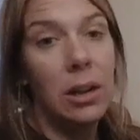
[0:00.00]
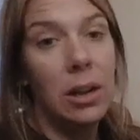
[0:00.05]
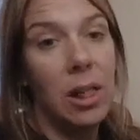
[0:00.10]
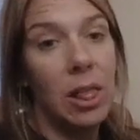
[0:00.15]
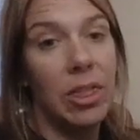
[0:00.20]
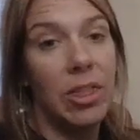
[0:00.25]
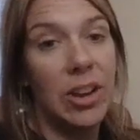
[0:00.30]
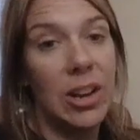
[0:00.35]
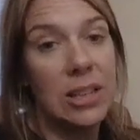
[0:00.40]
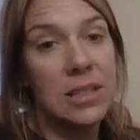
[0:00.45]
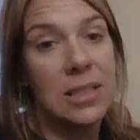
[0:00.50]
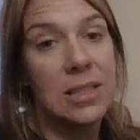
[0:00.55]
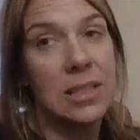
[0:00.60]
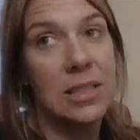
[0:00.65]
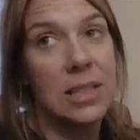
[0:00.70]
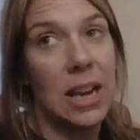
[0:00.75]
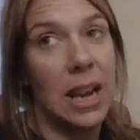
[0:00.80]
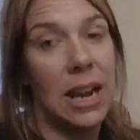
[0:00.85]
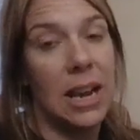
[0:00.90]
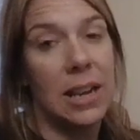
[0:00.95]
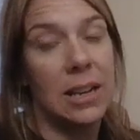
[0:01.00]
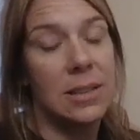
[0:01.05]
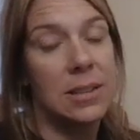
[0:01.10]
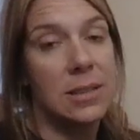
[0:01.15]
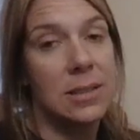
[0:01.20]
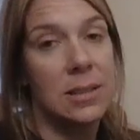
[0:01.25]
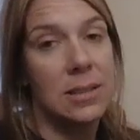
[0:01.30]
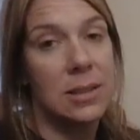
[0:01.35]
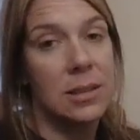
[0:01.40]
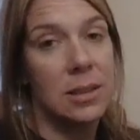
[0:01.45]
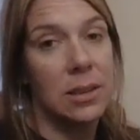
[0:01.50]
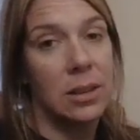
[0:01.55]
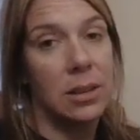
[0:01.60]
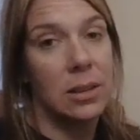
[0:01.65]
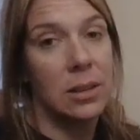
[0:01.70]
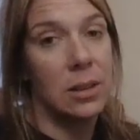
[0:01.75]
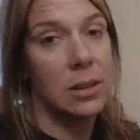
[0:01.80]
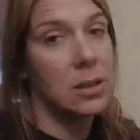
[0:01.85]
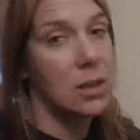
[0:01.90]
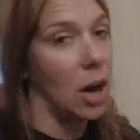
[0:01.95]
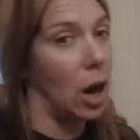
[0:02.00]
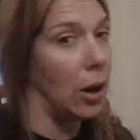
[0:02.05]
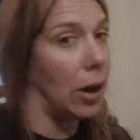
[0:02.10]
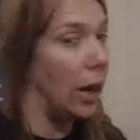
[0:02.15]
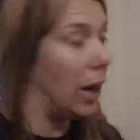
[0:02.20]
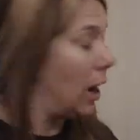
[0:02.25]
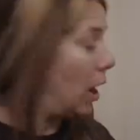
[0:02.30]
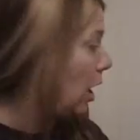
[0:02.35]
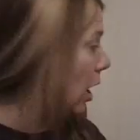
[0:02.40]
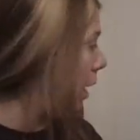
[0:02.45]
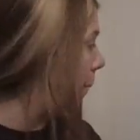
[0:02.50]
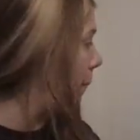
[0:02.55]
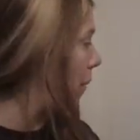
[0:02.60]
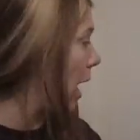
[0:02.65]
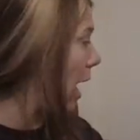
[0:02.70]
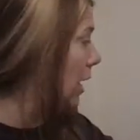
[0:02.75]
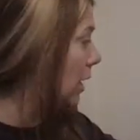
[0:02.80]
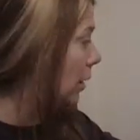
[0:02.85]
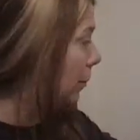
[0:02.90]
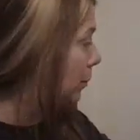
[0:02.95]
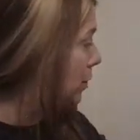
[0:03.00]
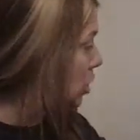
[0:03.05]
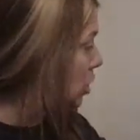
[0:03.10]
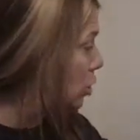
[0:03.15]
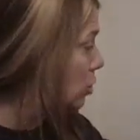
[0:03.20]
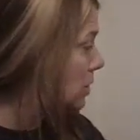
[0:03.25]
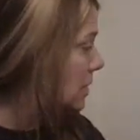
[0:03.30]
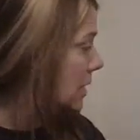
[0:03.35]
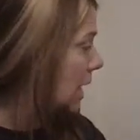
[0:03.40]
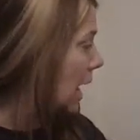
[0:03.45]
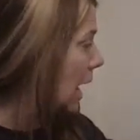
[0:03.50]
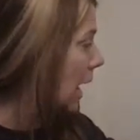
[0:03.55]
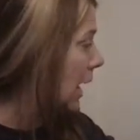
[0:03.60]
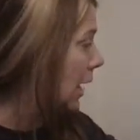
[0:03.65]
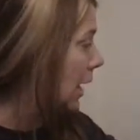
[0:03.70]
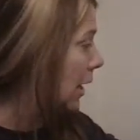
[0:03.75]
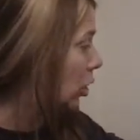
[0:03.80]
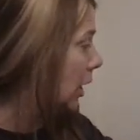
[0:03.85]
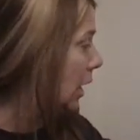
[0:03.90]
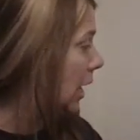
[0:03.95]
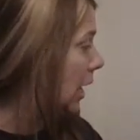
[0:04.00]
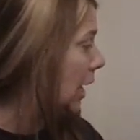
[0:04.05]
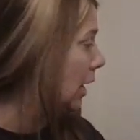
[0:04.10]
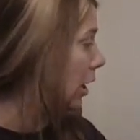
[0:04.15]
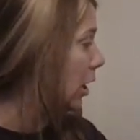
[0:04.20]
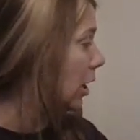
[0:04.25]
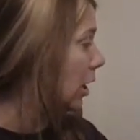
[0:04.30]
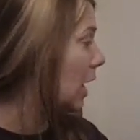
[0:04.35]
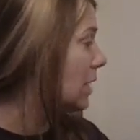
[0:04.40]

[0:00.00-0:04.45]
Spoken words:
This is an obtuse angle here.